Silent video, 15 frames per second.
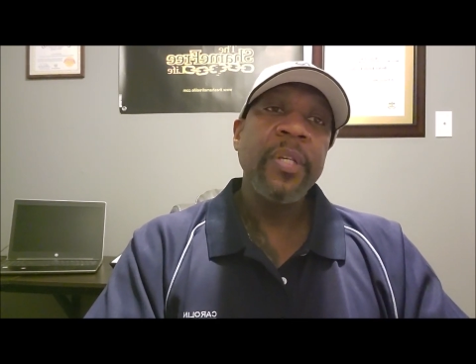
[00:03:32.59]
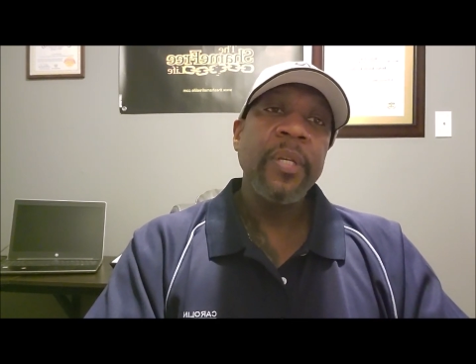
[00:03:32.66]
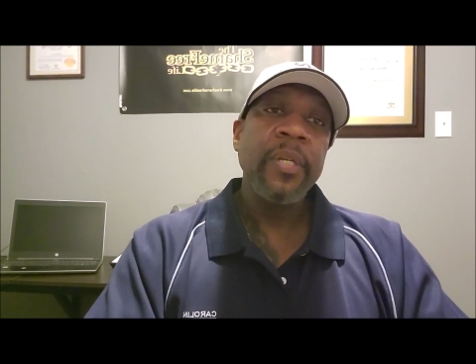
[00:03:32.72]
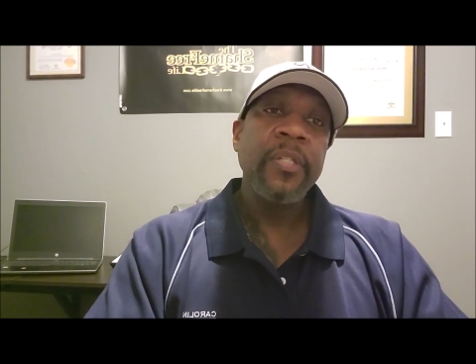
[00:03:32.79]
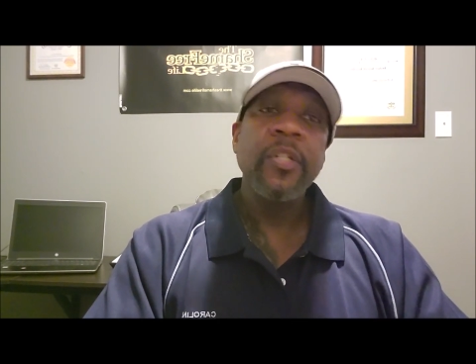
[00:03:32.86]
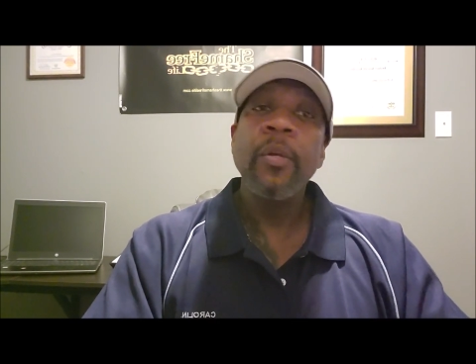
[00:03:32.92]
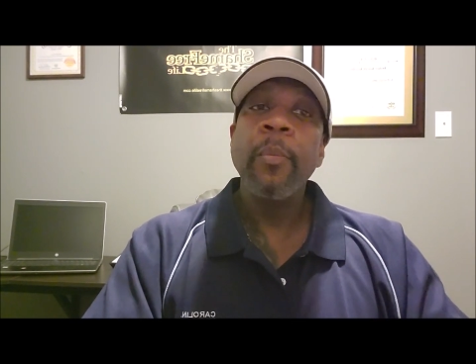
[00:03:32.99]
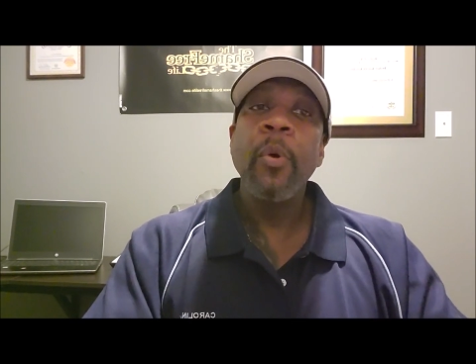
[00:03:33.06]

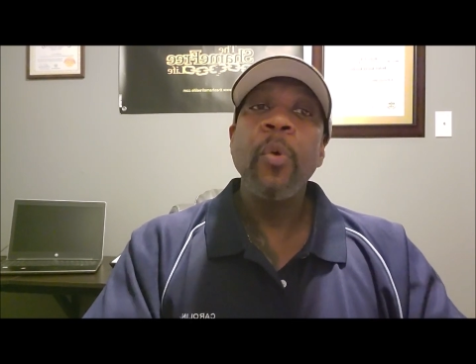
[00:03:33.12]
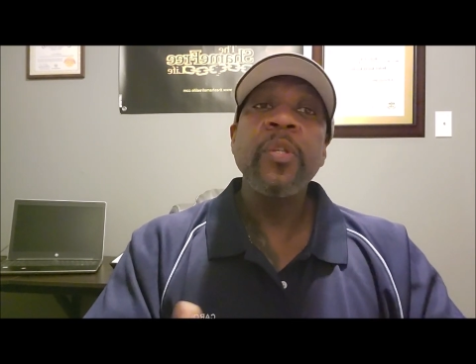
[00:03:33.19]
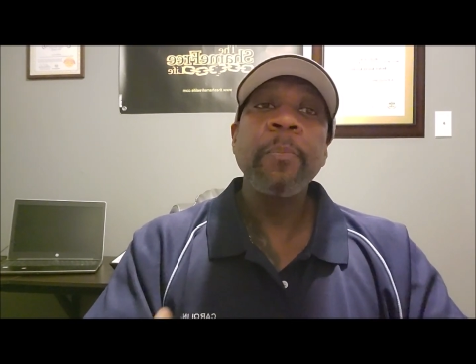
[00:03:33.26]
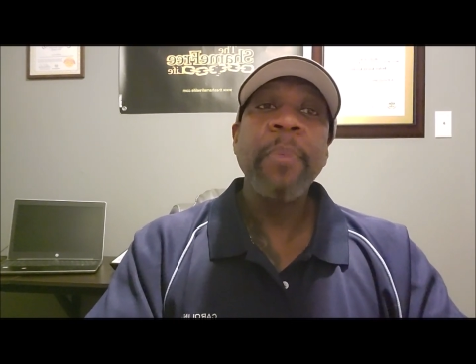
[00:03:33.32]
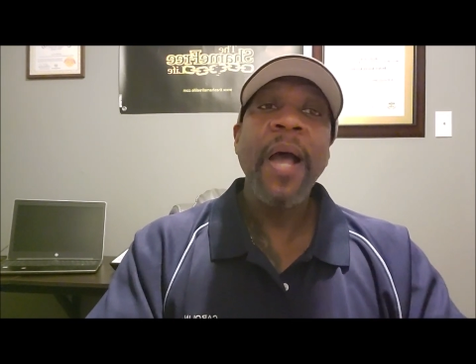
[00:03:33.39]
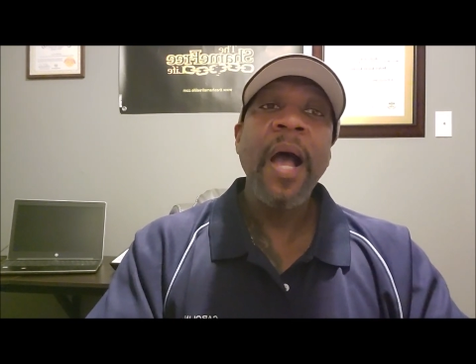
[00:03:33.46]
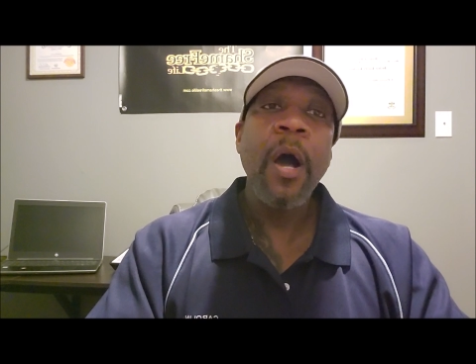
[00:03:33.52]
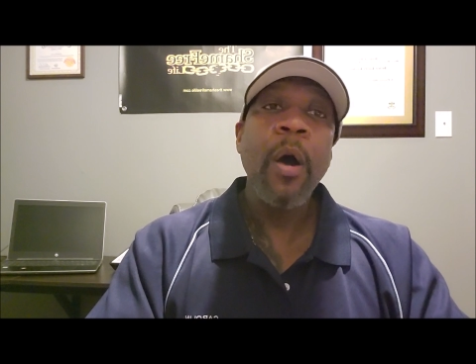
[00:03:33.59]
is the most
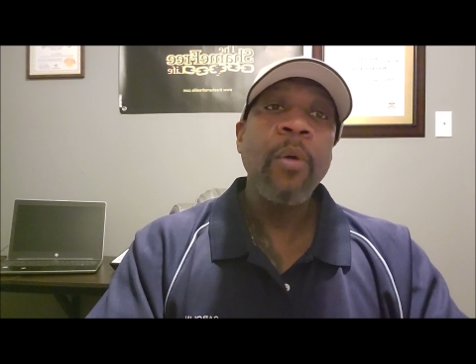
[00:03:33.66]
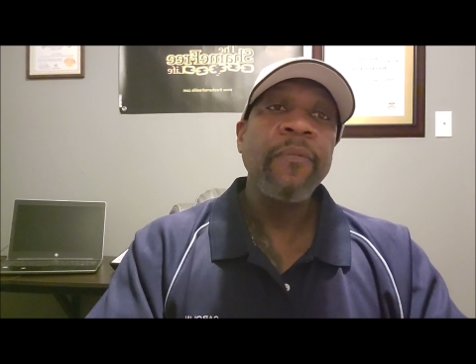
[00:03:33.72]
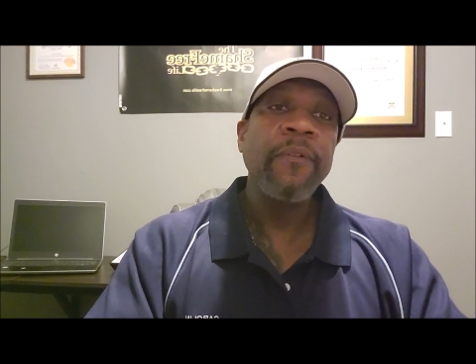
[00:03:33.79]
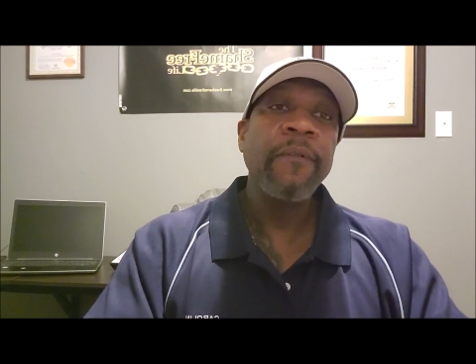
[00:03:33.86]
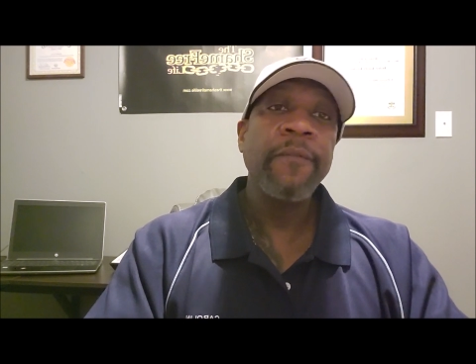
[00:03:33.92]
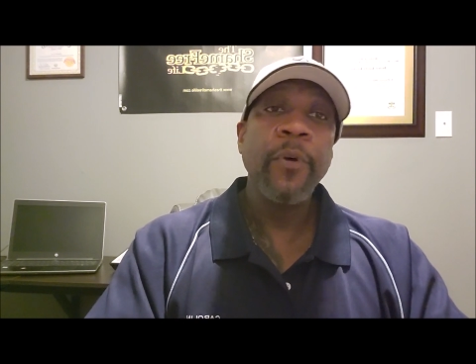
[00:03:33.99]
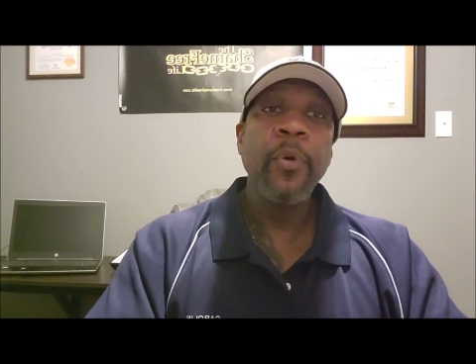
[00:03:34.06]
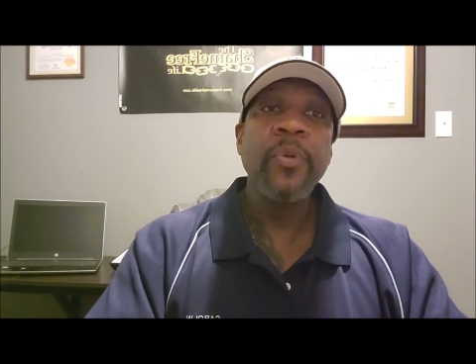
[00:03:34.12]
powerful
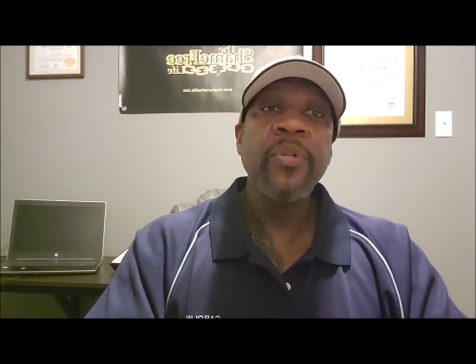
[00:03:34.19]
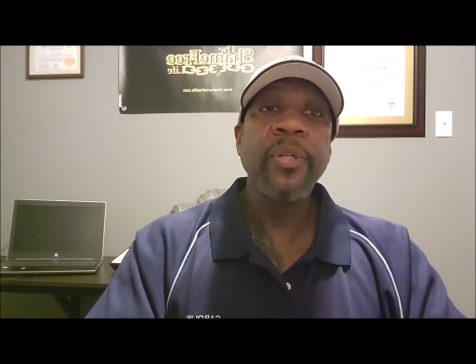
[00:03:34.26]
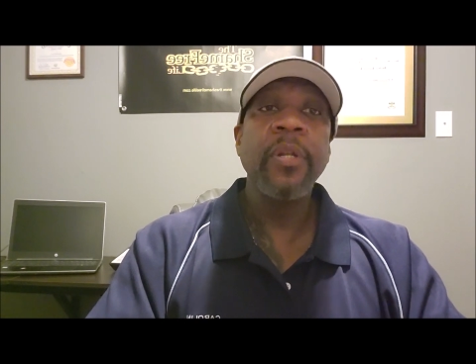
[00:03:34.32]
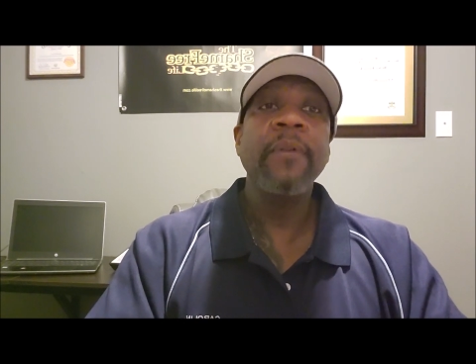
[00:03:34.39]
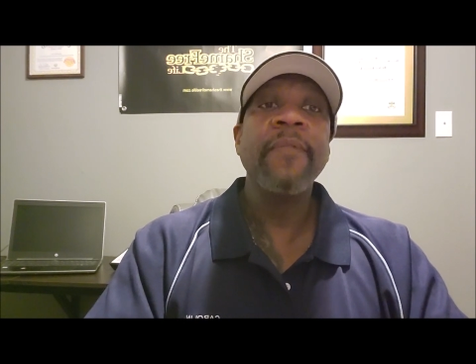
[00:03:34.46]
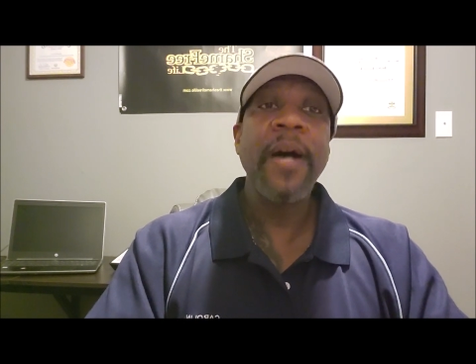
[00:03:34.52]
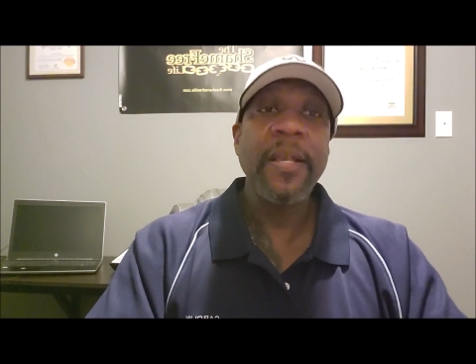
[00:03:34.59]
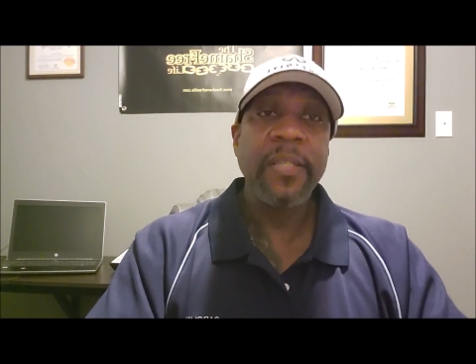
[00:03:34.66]
version
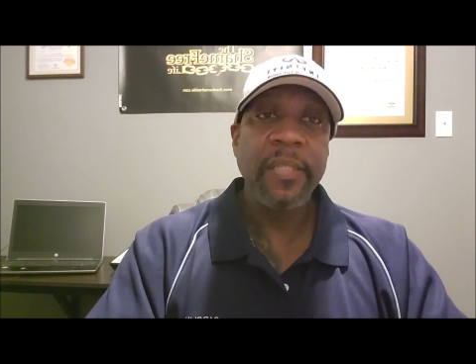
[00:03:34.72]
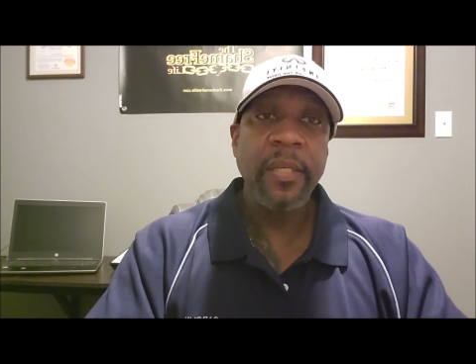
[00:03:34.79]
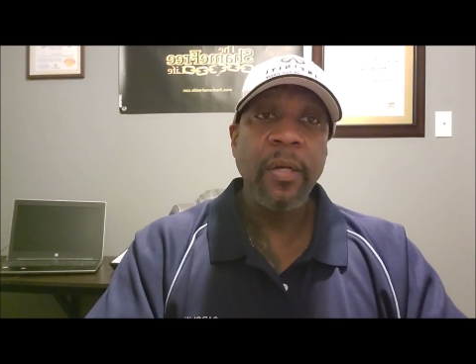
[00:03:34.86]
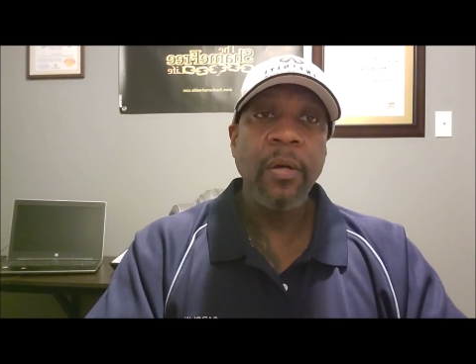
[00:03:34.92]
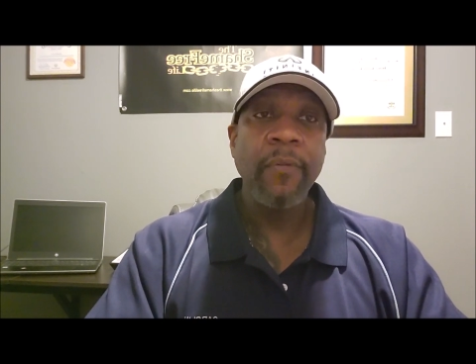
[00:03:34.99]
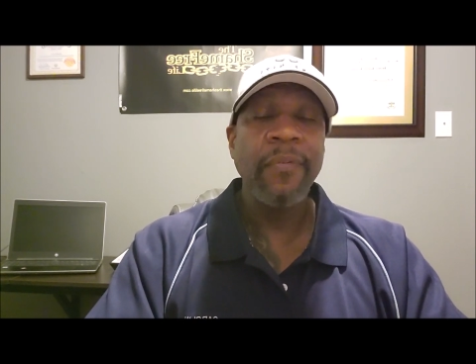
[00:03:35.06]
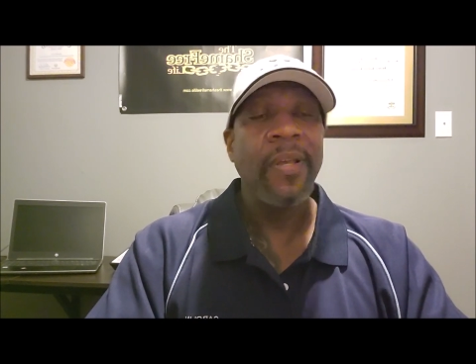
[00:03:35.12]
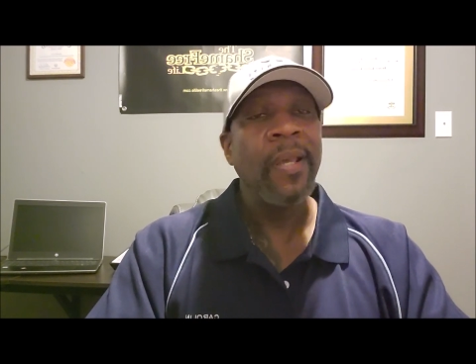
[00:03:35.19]
of
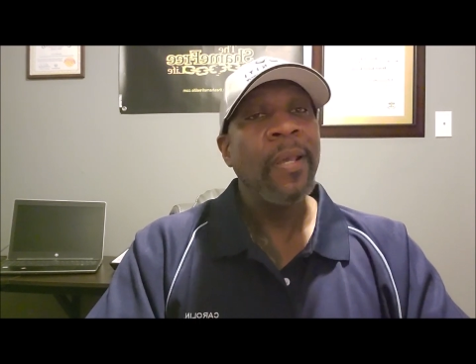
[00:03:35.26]
ourselves.